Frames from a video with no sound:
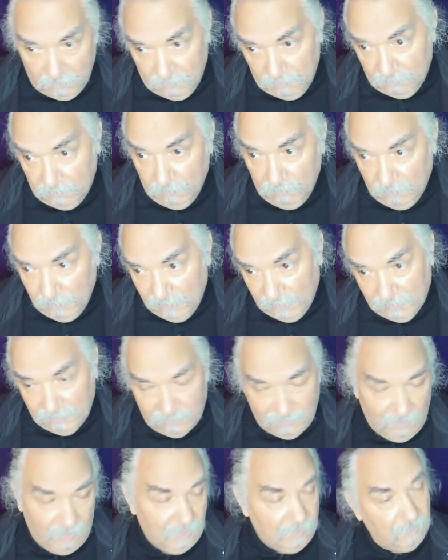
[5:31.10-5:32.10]
don't
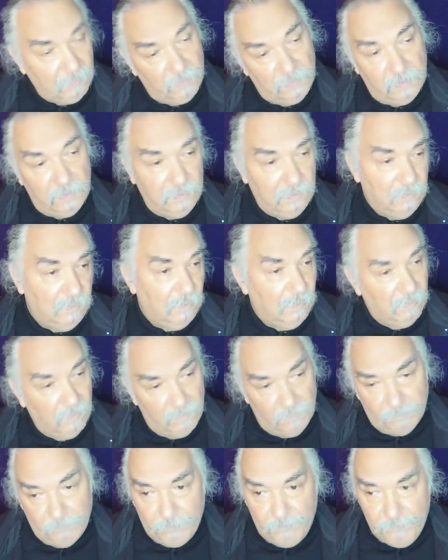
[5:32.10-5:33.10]
exactly
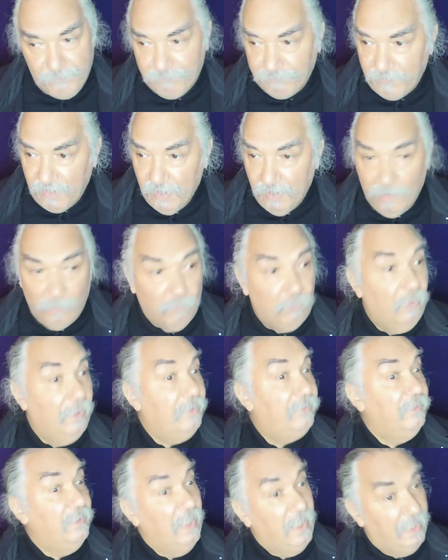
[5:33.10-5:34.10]
um,
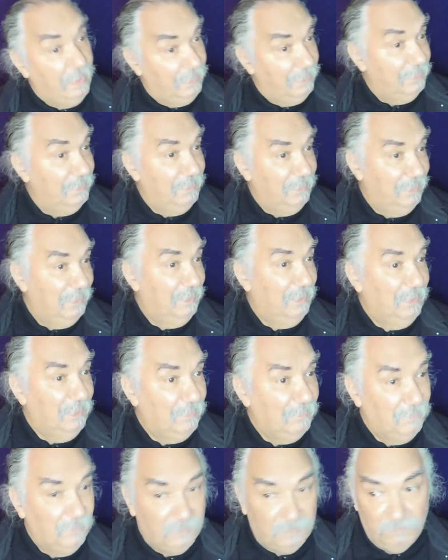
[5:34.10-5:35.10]
resonate
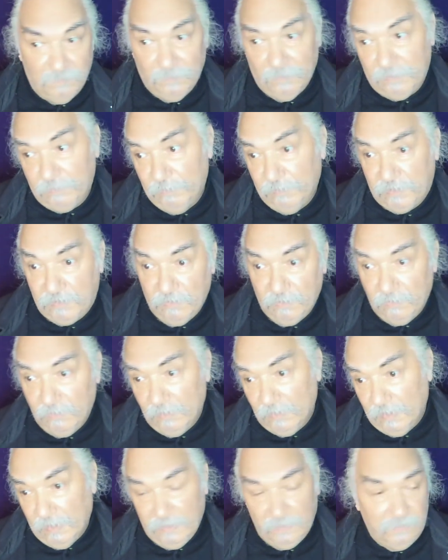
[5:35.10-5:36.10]
with, with
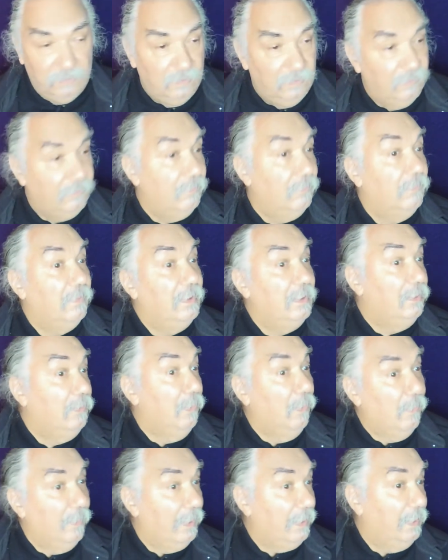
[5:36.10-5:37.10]
material ideas or
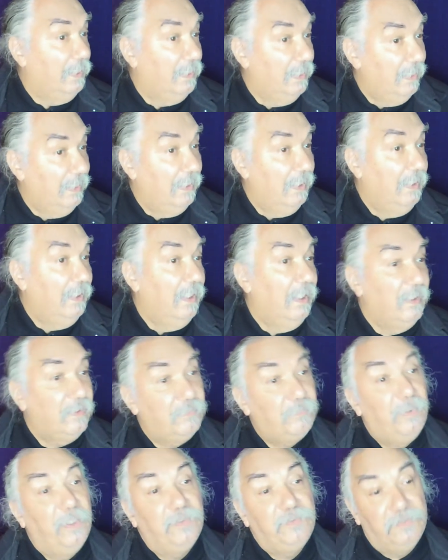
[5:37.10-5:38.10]
egoic
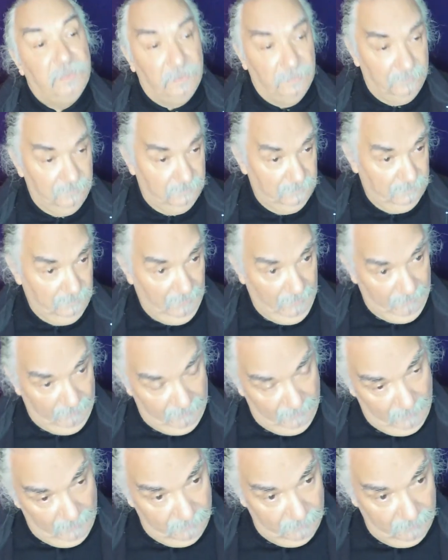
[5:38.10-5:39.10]
expression as
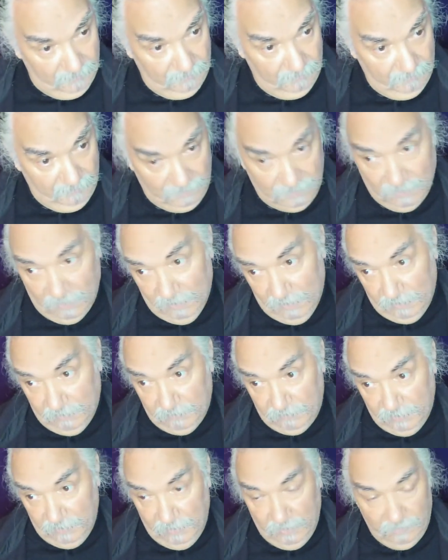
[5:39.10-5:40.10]
such, which a lot of
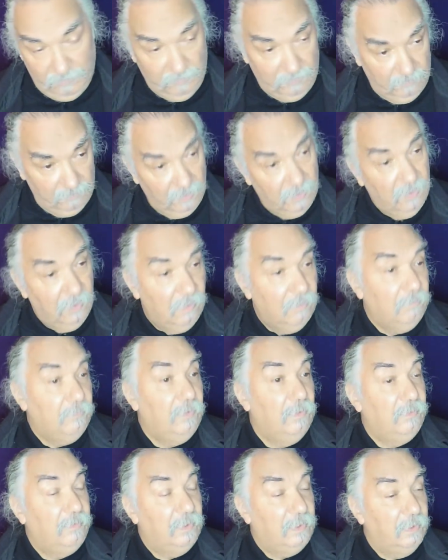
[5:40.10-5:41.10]
jazz and
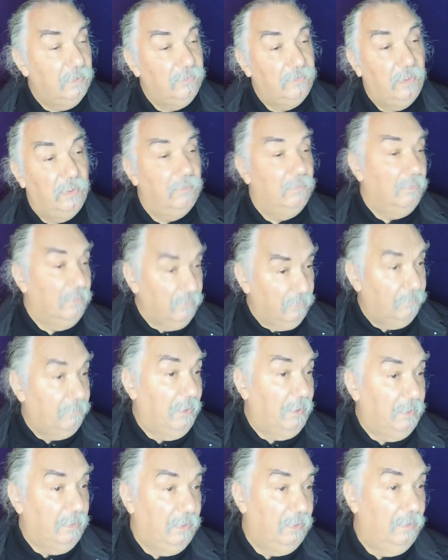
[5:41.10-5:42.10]
music in general is
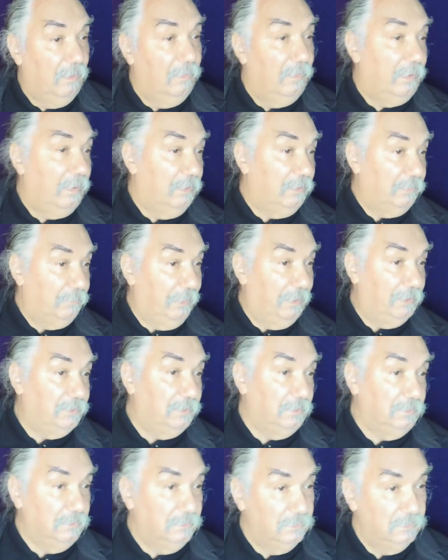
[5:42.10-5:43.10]
about egoic
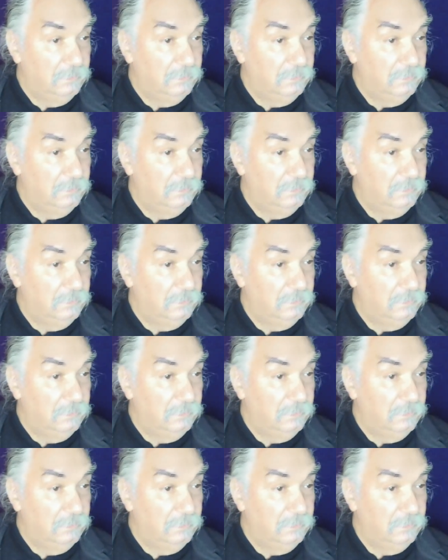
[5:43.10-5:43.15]
expression.